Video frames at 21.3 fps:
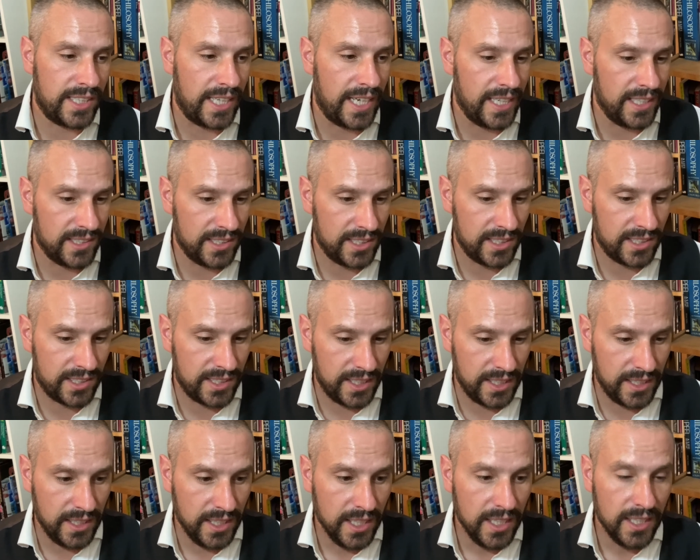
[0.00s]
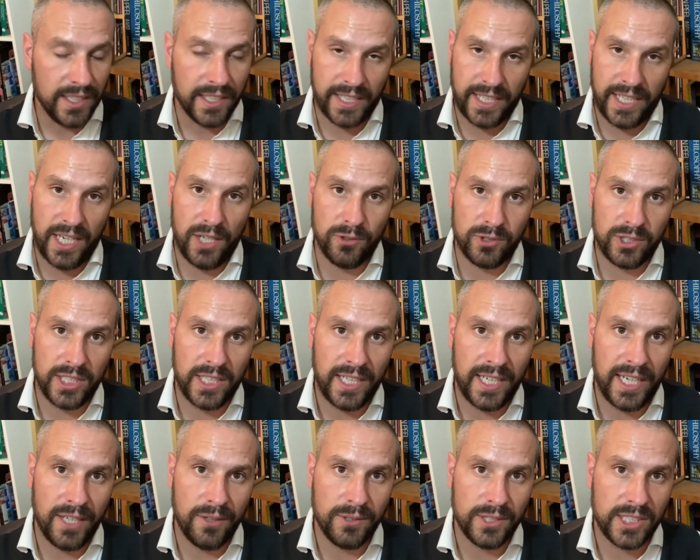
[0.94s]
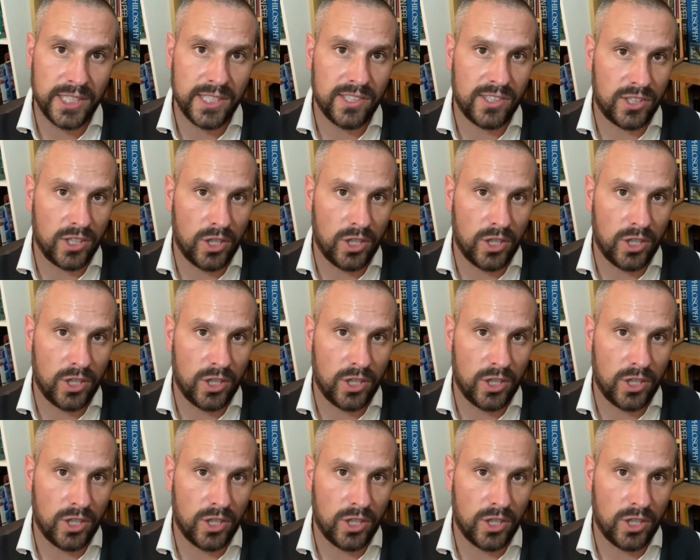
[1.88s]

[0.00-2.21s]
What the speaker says: they exist in the Celtic languages,